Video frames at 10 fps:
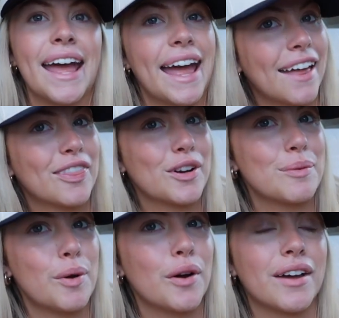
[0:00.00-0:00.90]
and third
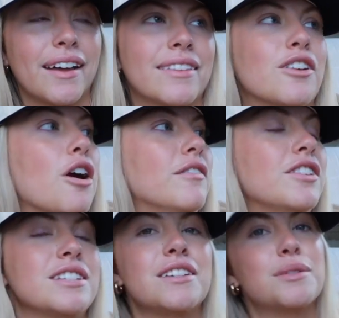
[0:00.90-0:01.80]
book in the
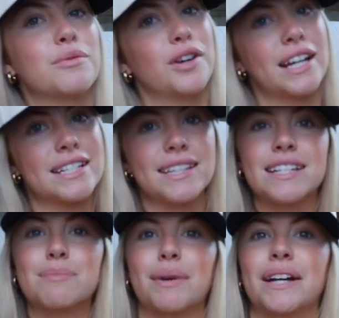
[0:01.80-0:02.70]
Caraval series before I get to
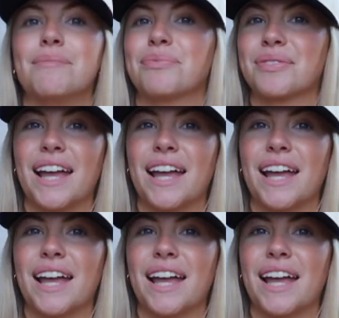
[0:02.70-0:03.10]
this, but